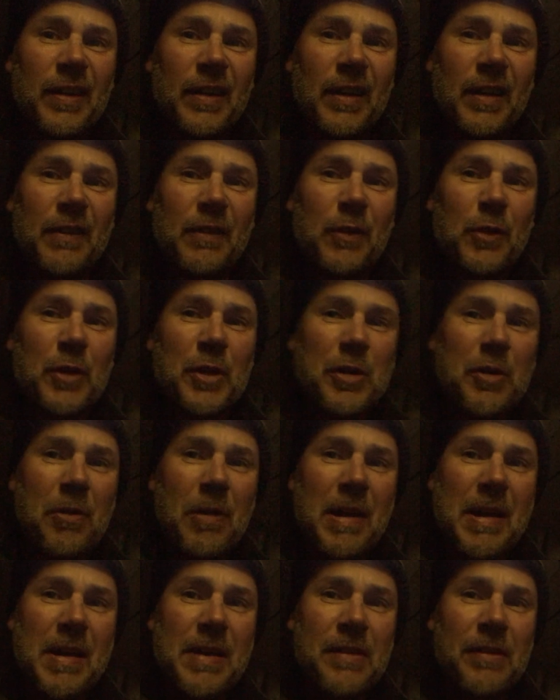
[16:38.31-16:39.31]
of creek
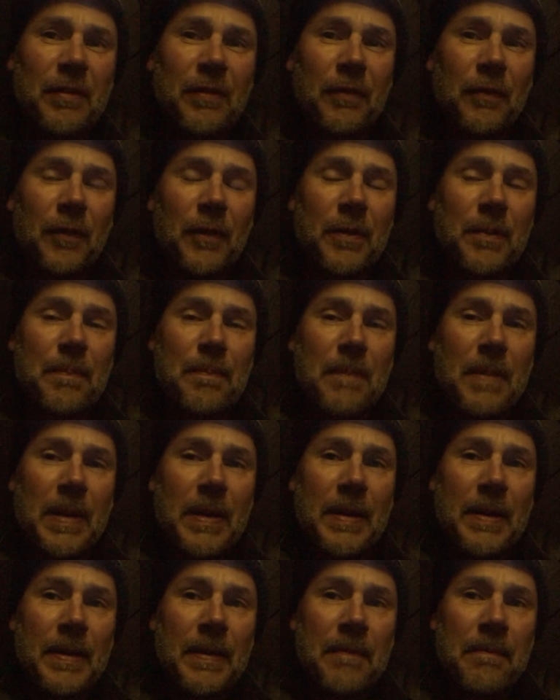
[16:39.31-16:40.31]
rise from
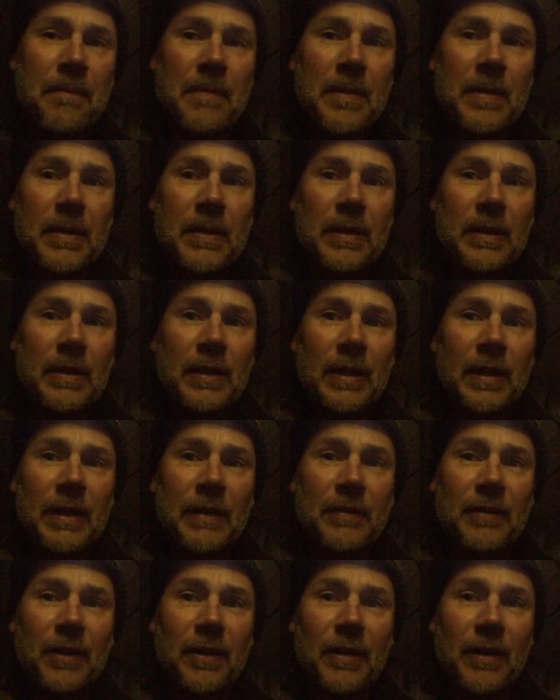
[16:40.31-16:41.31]
it
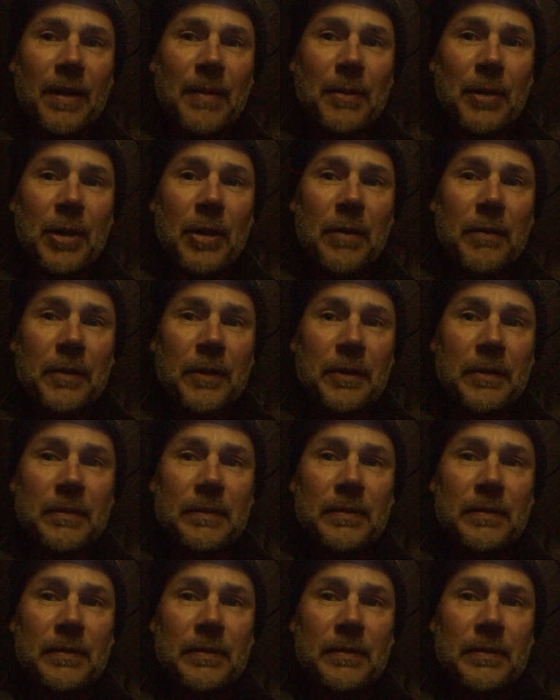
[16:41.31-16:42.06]
starting coming over.